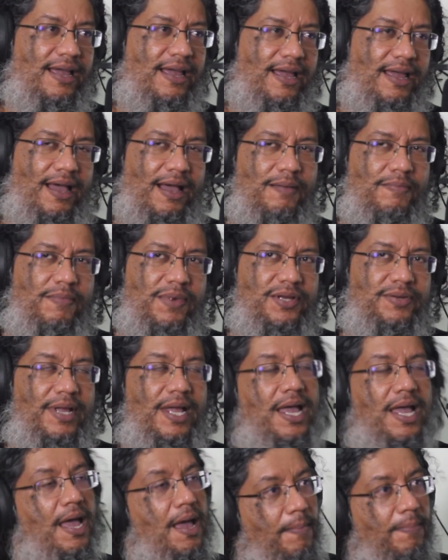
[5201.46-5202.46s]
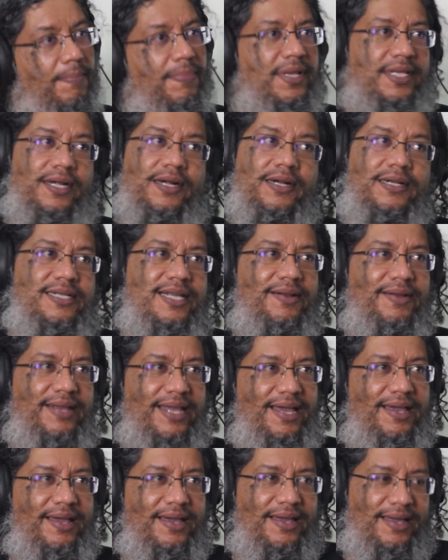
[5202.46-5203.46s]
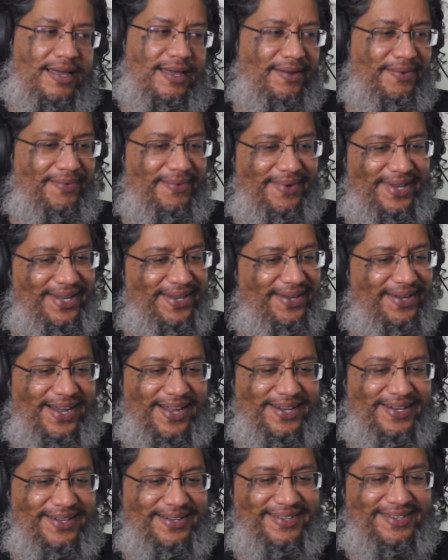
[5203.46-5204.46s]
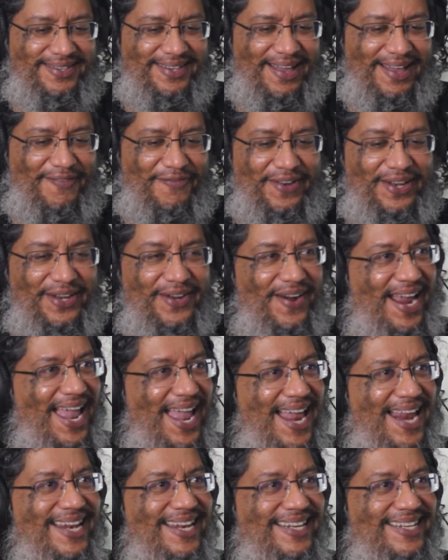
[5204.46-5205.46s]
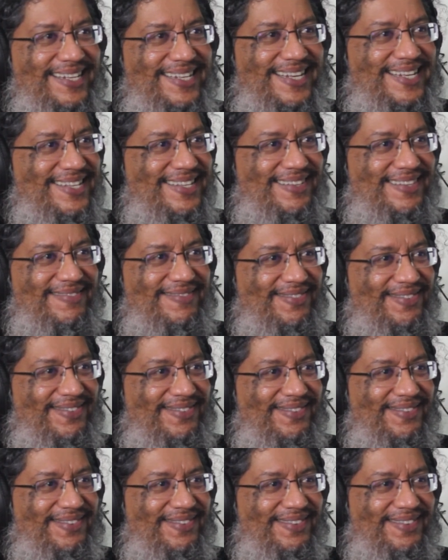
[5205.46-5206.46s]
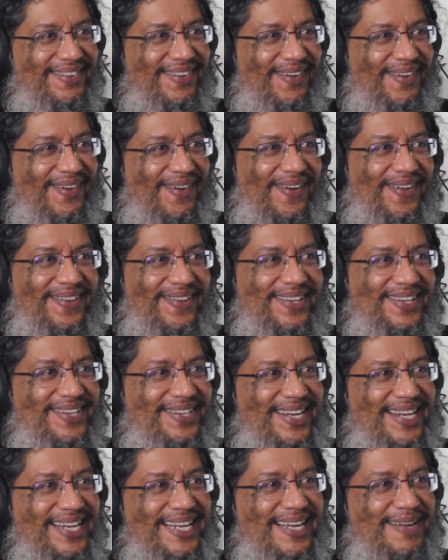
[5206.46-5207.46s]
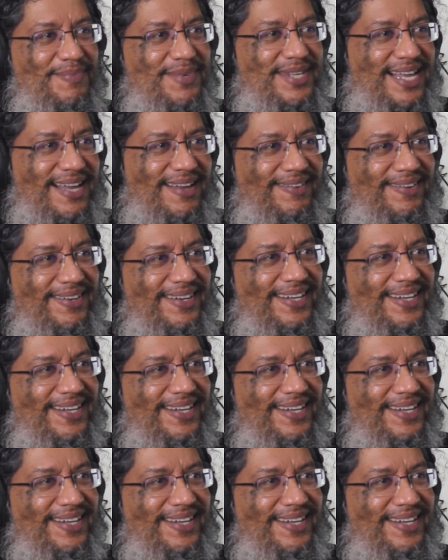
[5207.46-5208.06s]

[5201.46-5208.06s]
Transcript: How much? But turns out, when you got stuff in your head, it's just all the shit comes out.